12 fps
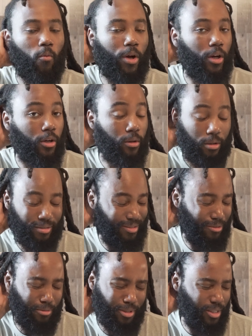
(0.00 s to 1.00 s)
winter.
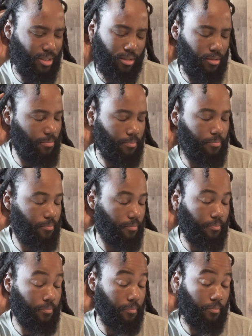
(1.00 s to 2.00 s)
Oh, Jesus.
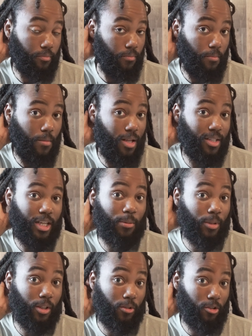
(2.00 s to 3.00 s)
See, I'm
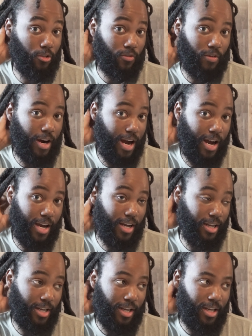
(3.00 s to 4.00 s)
a little dry
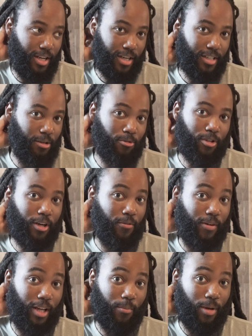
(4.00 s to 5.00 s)
because I was trying to
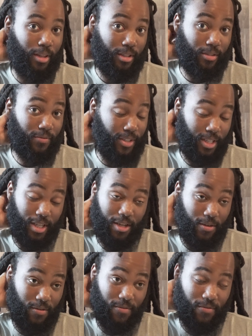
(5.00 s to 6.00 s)
wait and make this
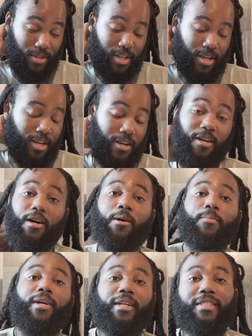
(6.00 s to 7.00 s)
video for y'all.
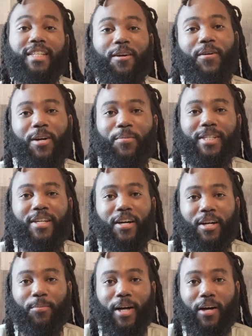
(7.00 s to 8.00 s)
But today we're gonna be
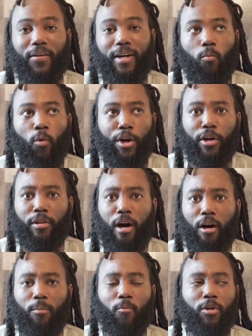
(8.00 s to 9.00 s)
talking about winter lock